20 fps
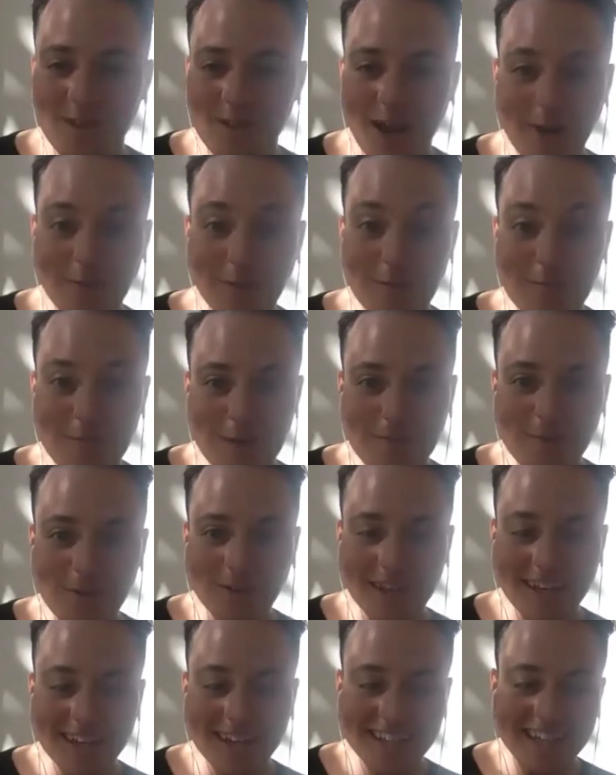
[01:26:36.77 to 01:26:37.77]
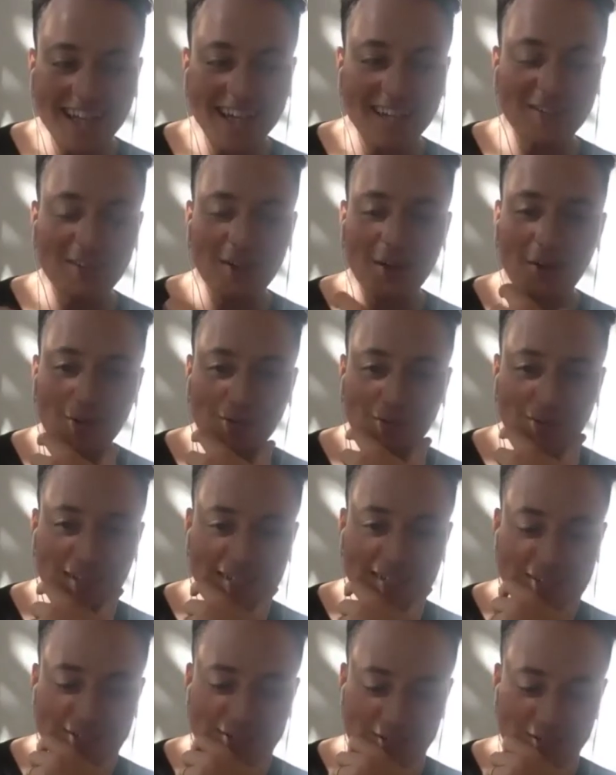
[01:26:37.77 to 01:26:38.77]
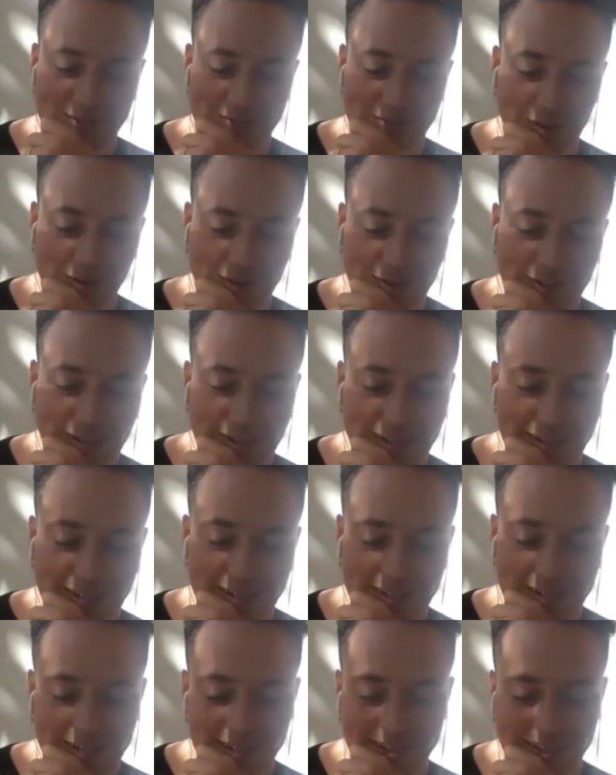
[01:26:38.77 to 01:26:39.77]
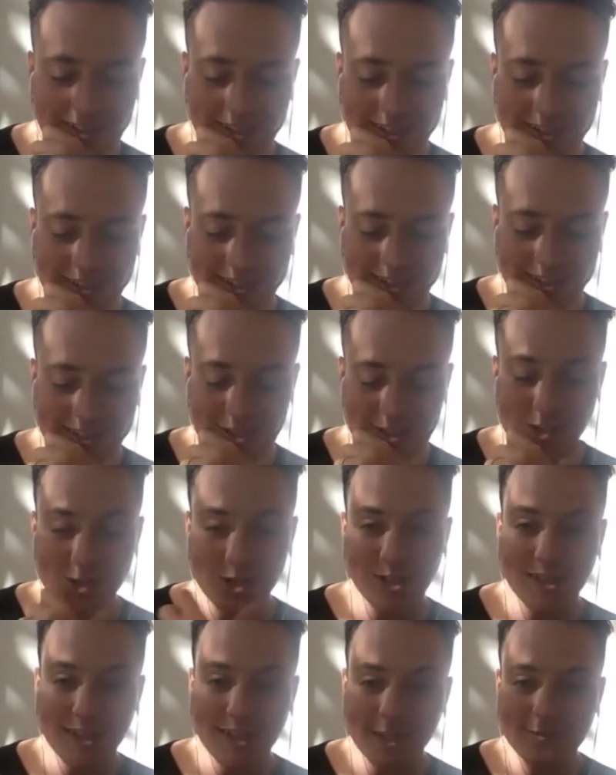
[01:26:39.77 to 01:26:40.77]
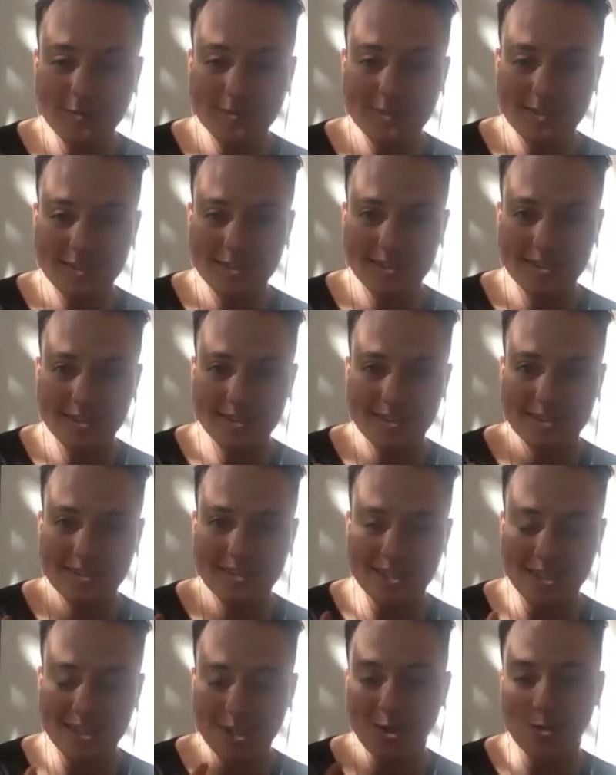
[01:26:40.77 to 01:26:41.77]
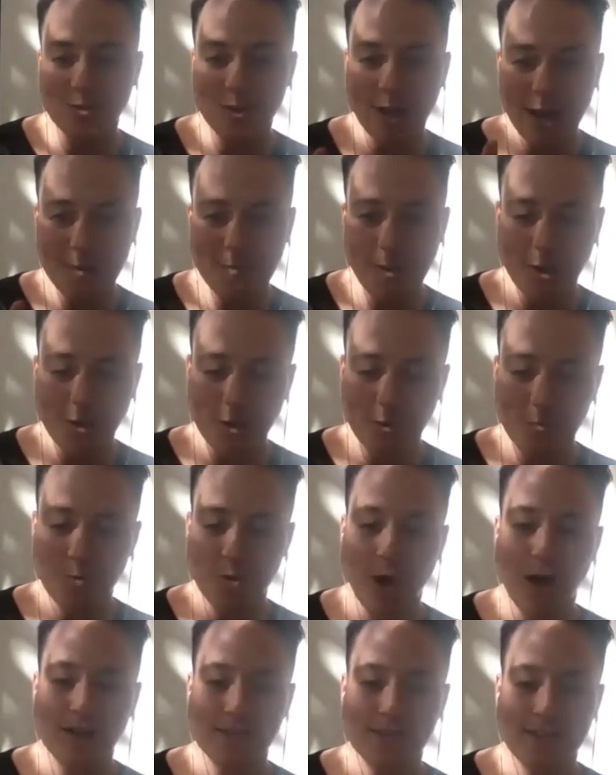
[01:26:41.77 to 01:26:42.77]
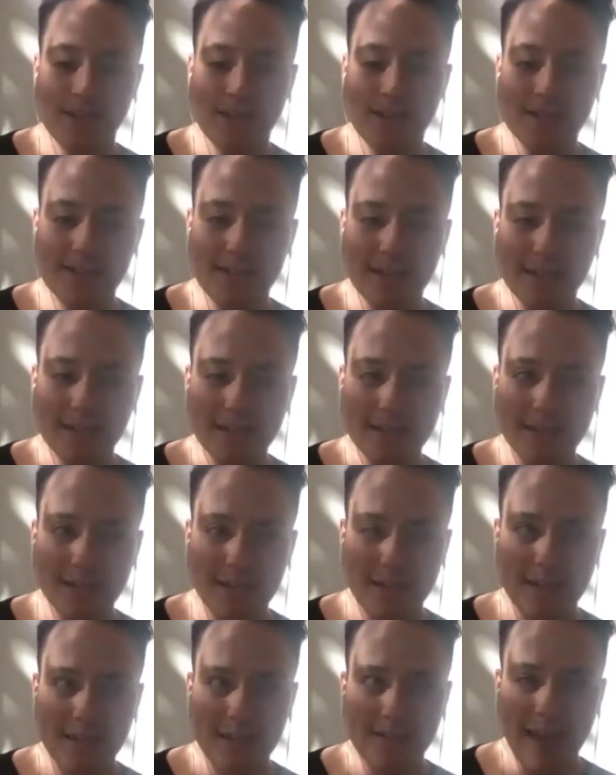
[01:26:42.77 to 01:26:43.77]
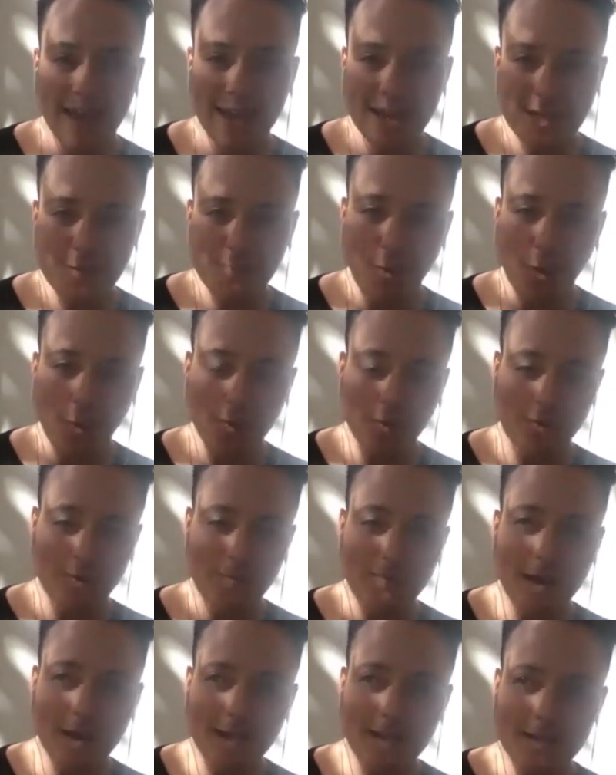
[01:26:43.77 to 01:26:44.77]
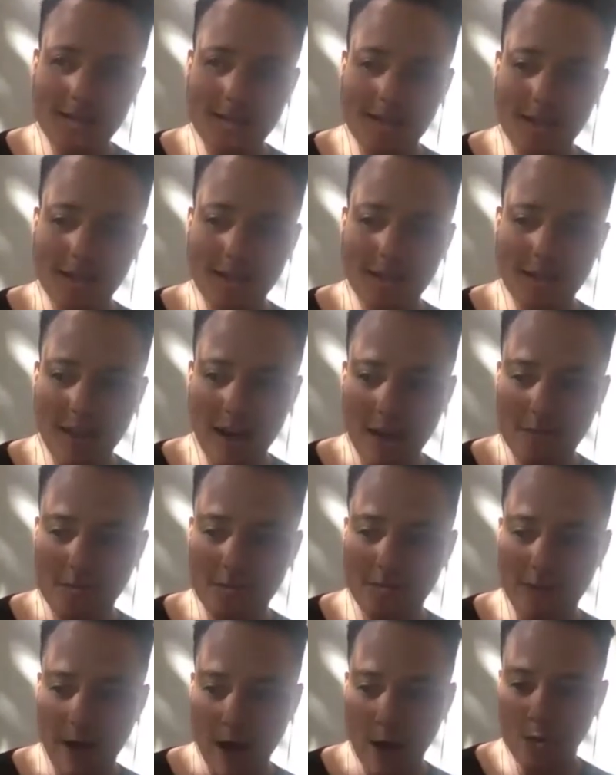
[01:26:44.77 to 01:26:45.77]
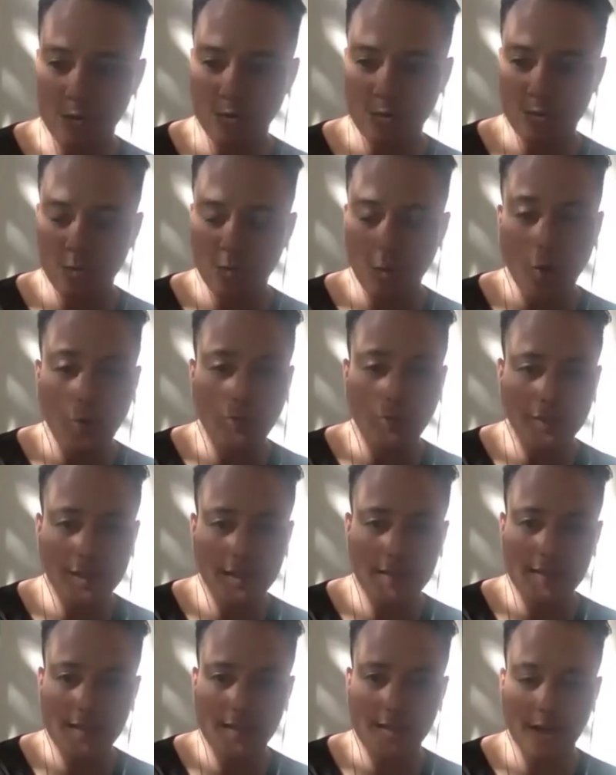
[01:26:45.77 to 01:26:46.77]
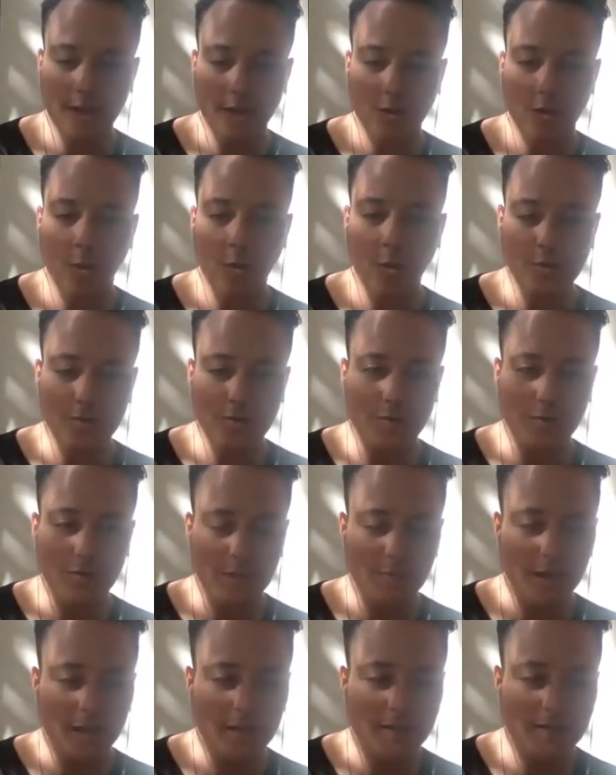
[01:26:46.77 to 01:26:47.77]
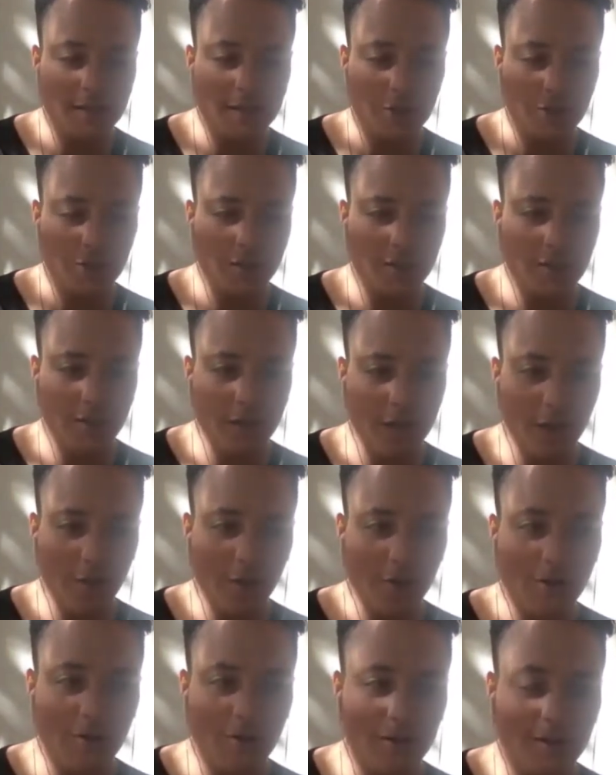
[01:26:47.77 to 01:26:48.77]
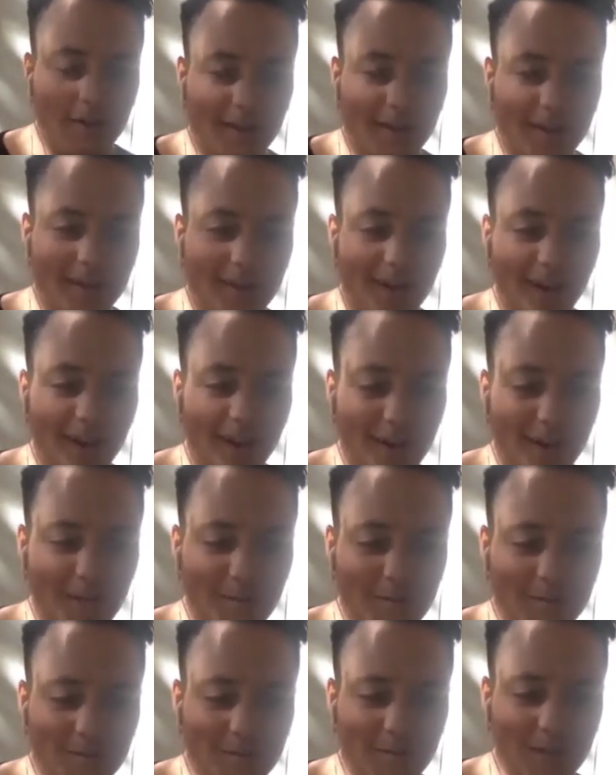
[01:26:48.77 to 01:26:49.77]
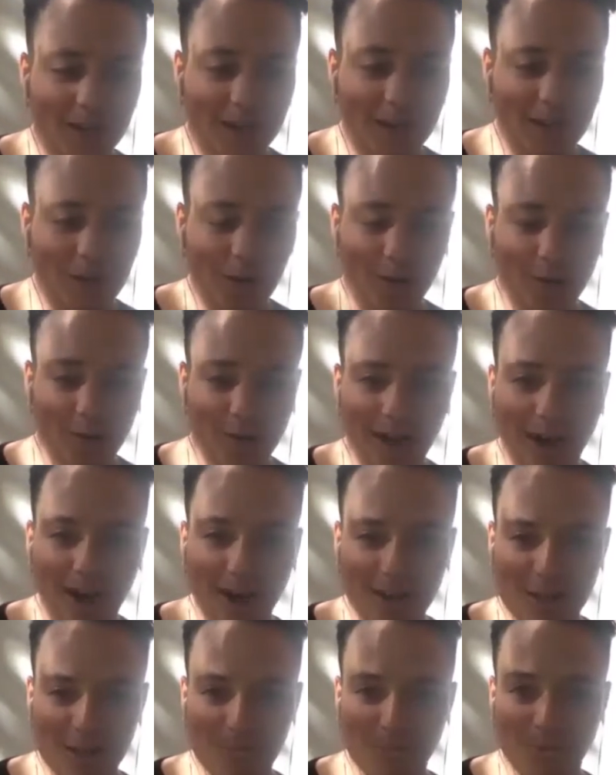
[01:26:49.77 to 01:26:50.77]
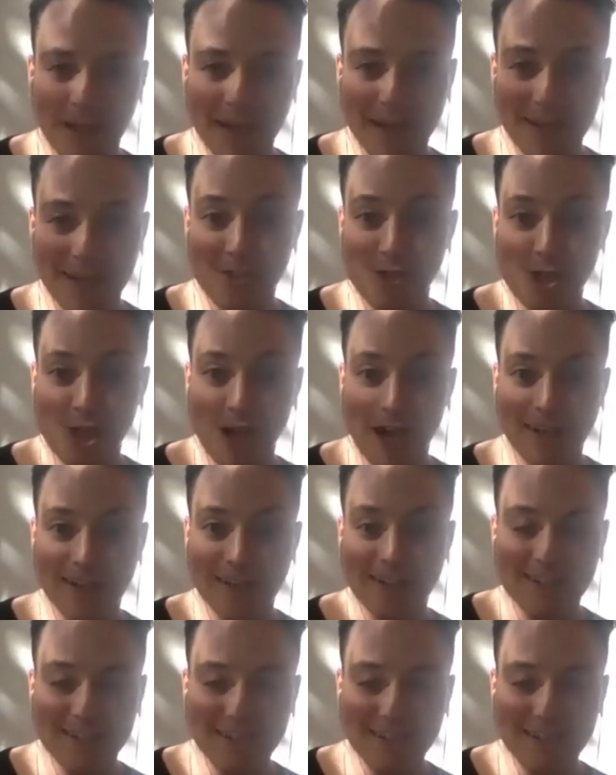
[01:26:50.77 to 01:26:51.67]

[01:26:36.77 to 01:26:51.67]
I remember getting that note and it just felt like such a gift to hear that about your process. And that is part of the medicine that I found woven into that course. There's a meditation in there that I call God's blank check.